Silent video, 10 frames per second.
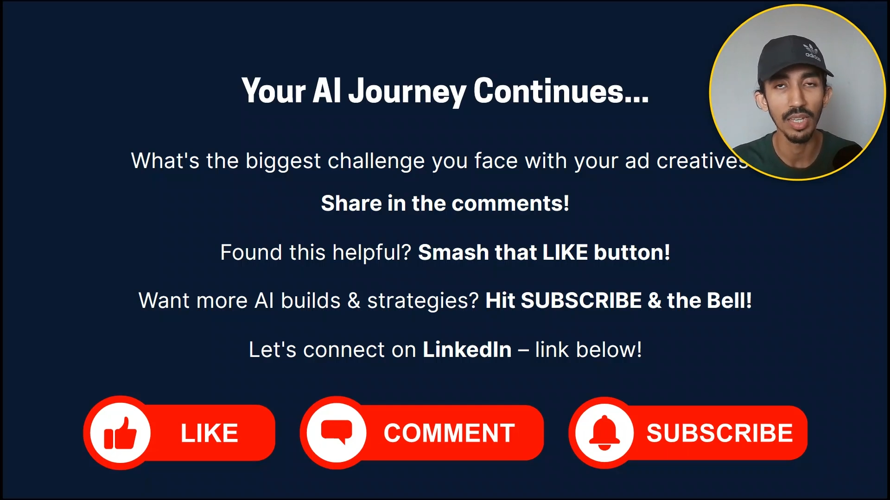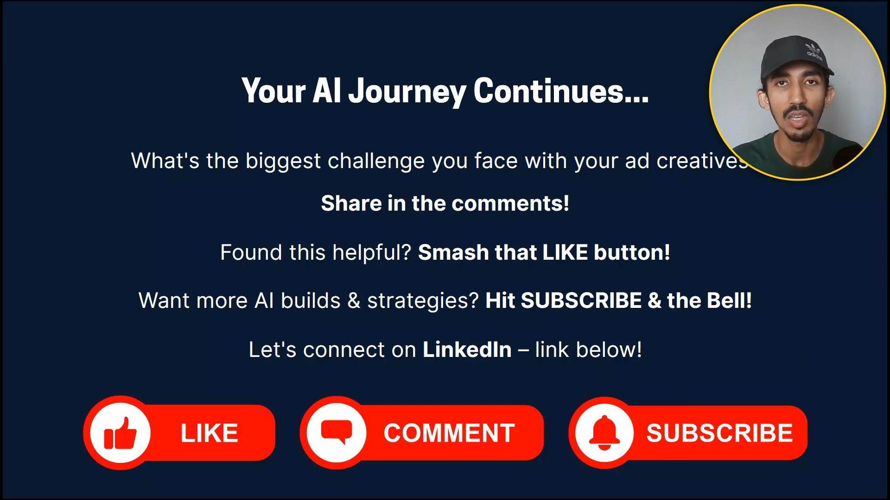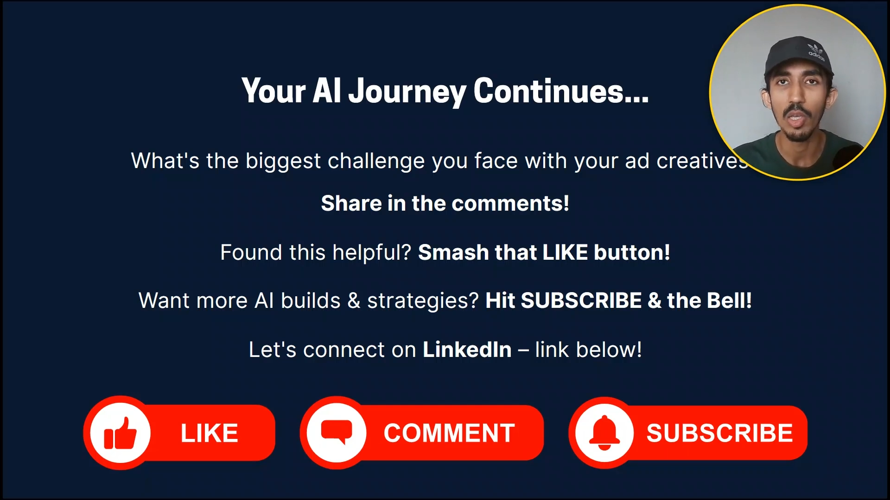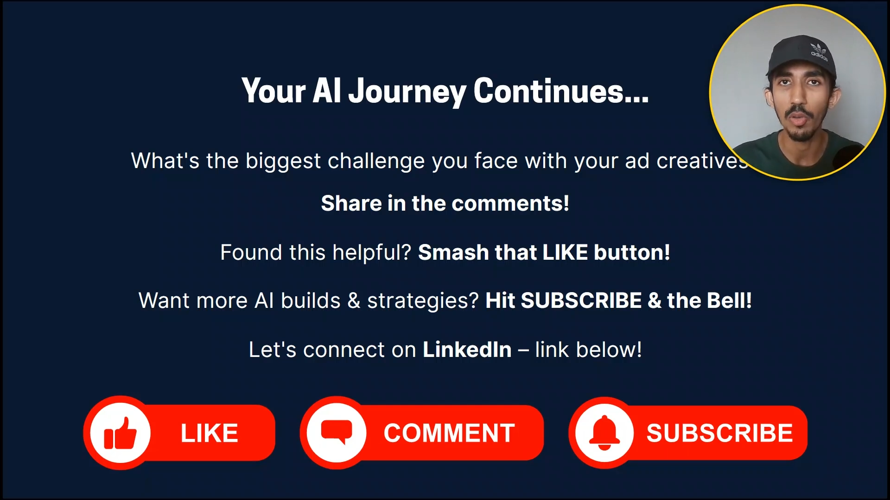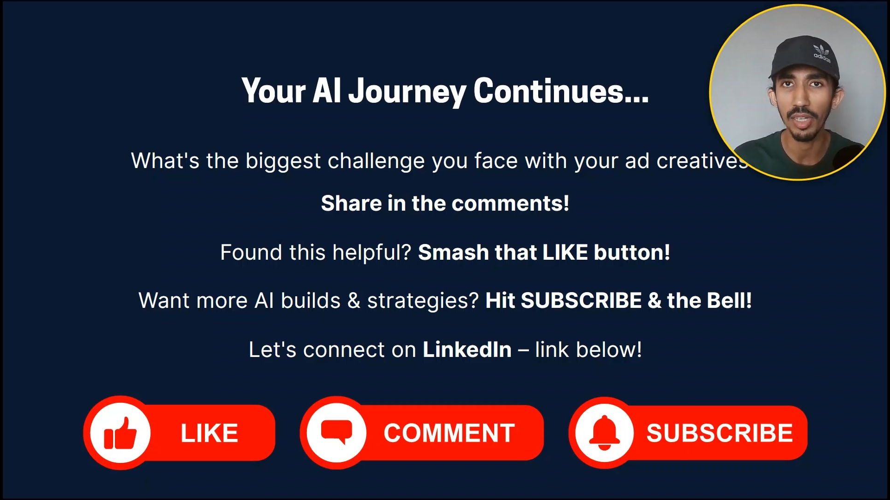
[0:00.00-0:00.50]

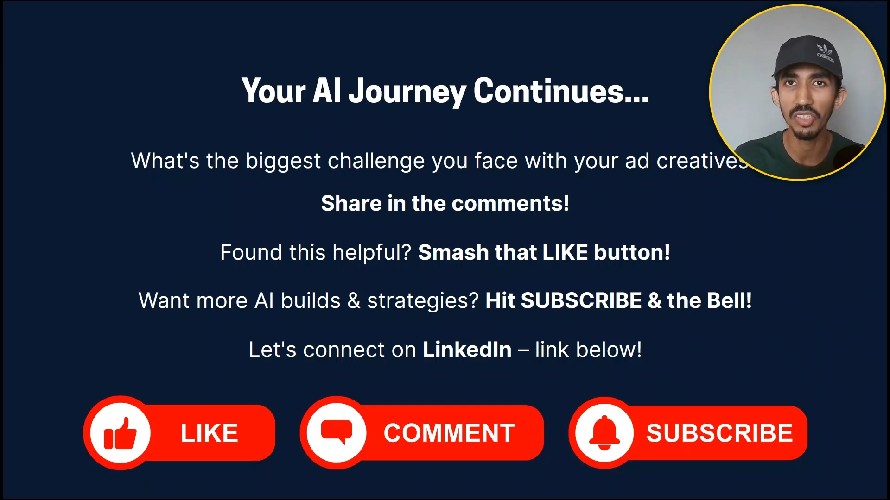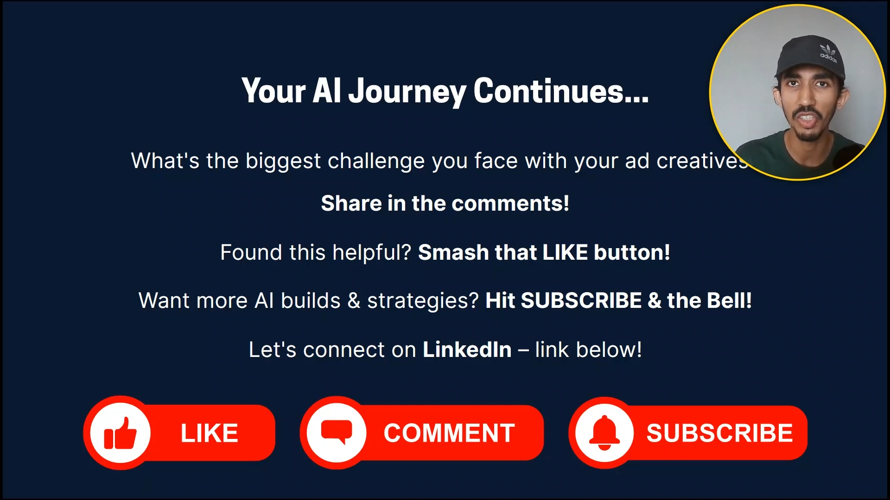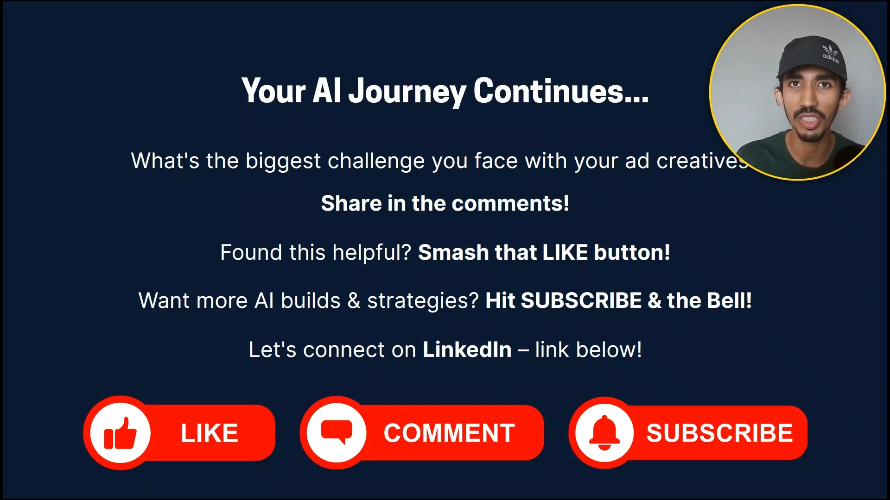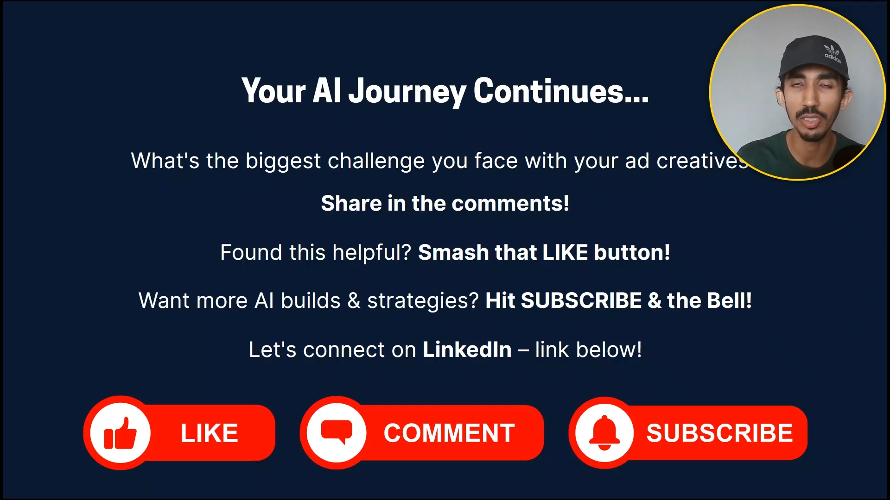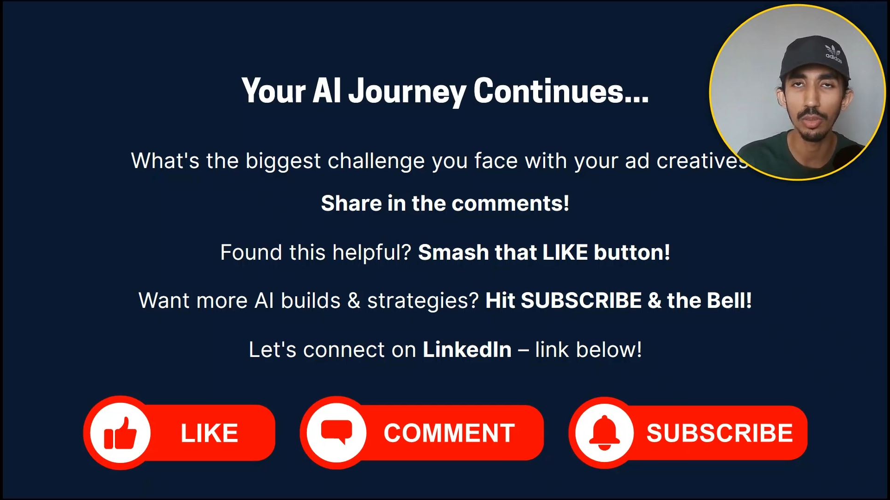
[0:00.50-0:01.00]
You can
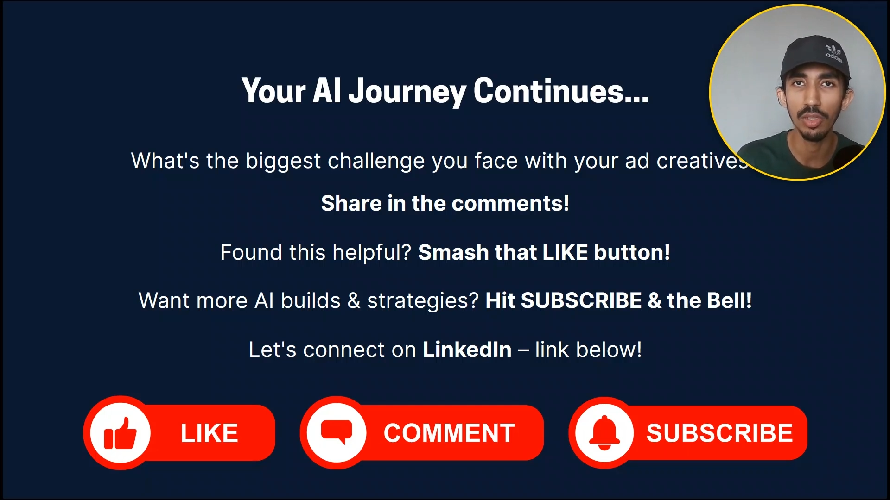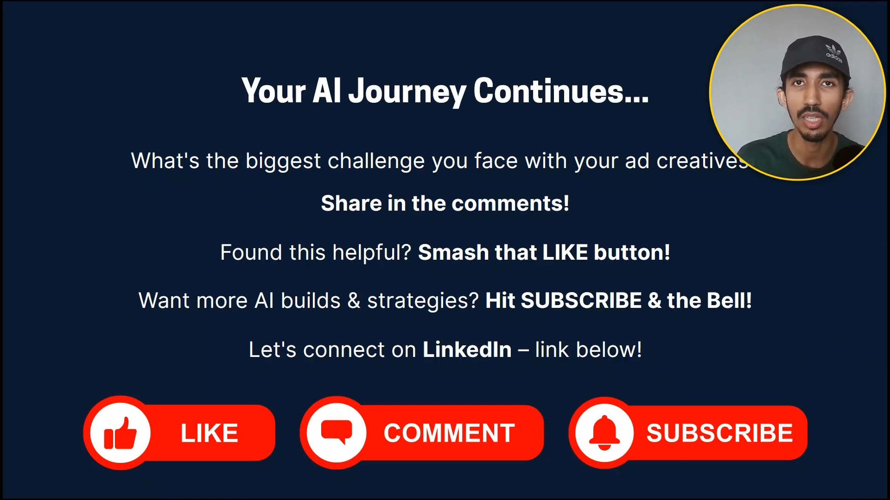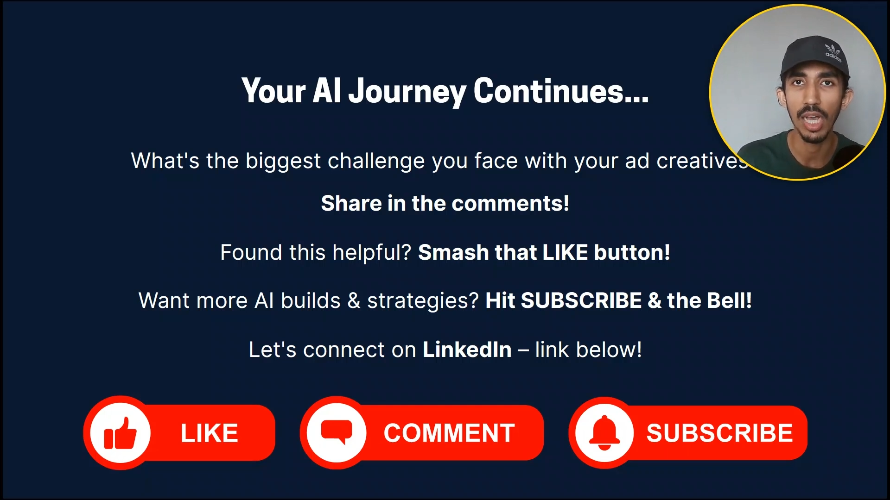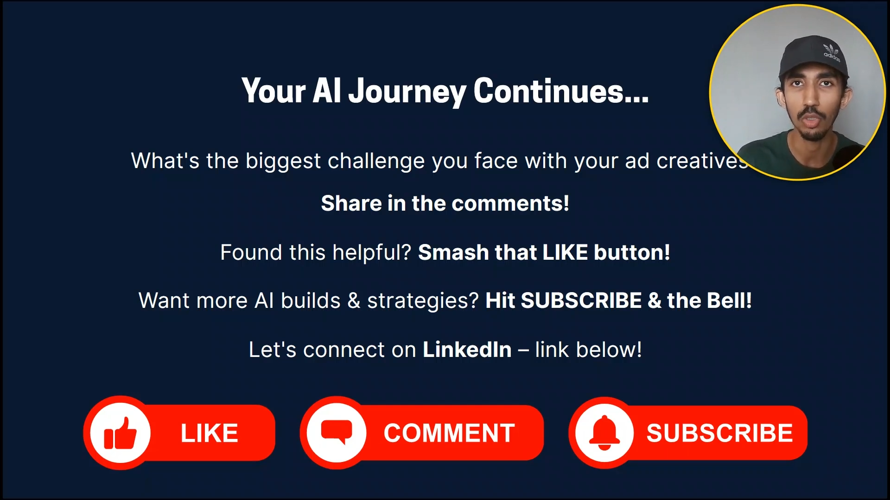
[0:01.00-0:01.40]
schedule a